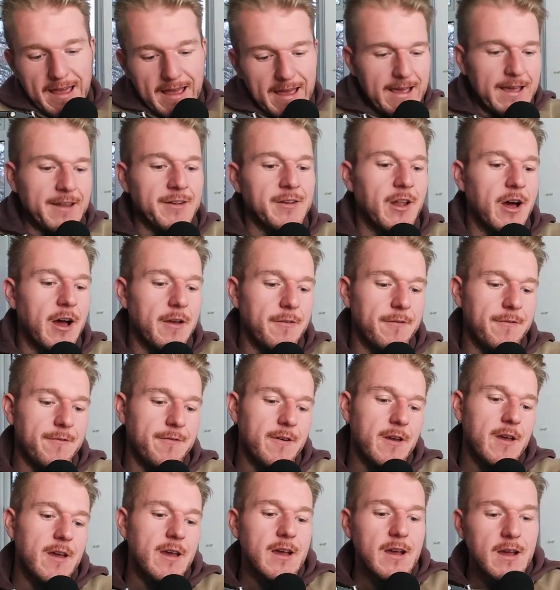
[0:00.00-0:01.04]
in life.
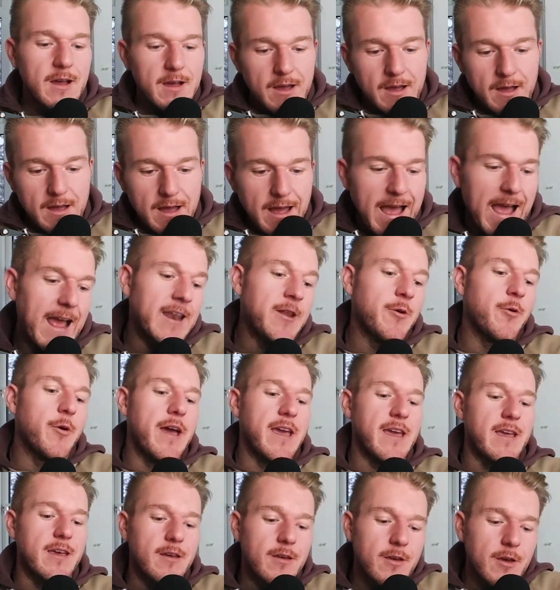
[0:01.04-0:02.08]

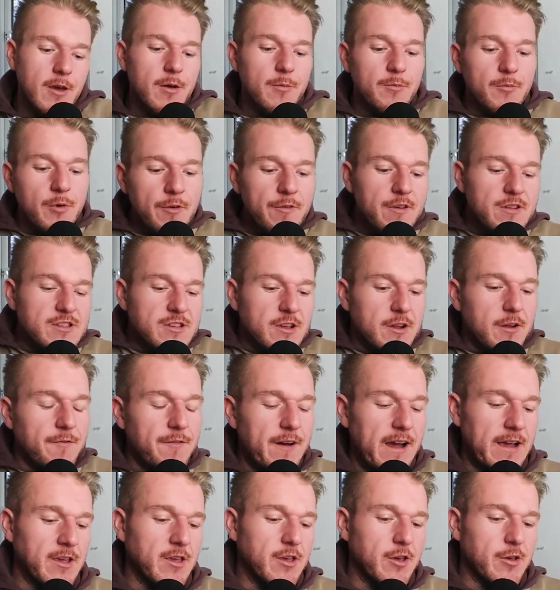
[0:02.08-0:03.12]
Anyway, moving to the
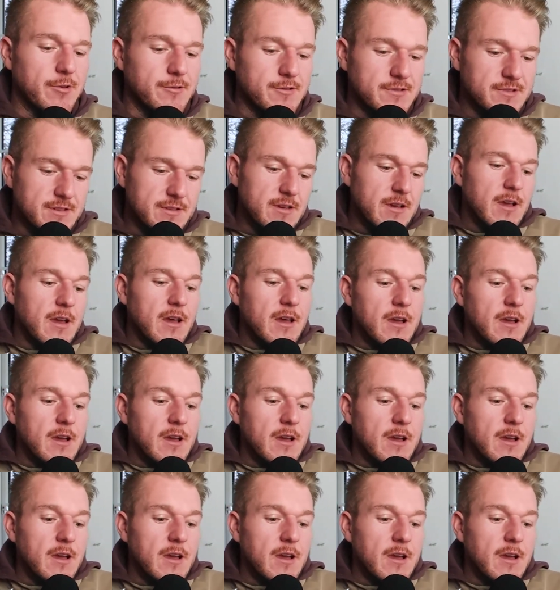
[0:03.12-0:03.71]
thank yous.